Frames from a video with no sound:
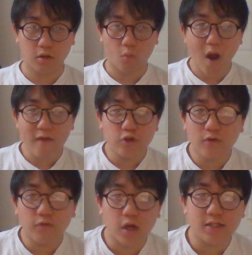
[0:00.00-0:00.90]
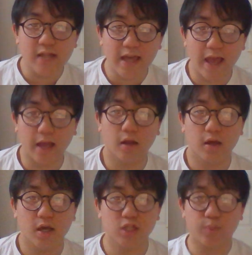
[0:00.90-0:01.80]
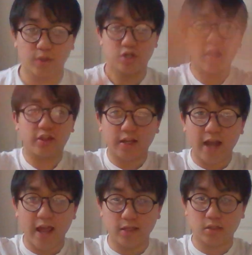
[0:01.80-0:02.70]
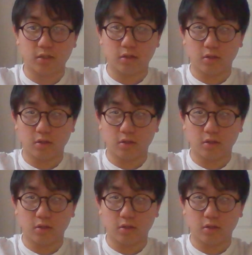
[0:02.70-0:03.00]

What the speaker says: Why have you done the last decade? Just a bunch of nothing days.